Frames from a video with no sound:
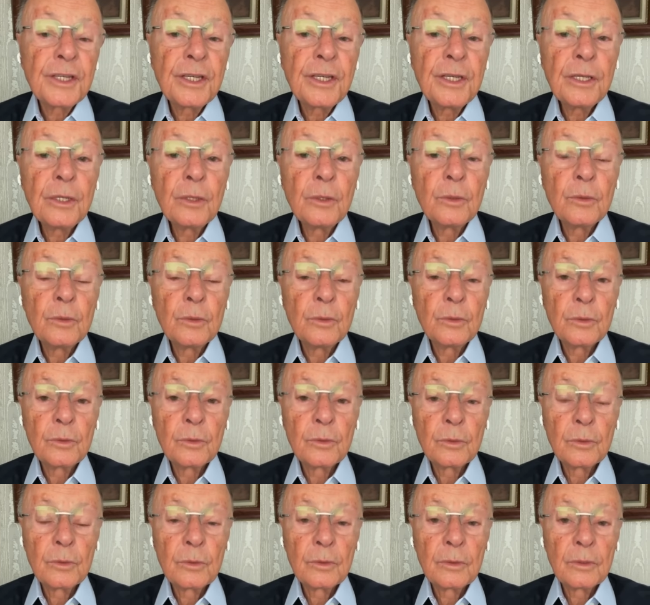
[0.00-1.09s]
haven't been
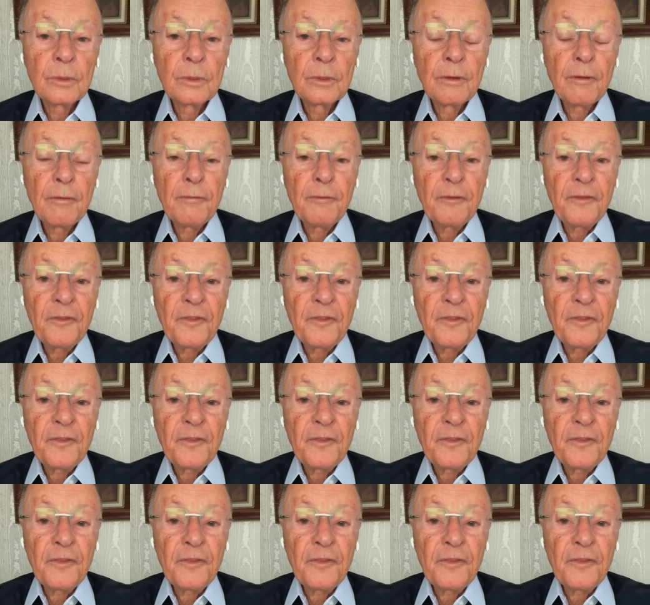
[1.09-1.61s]
able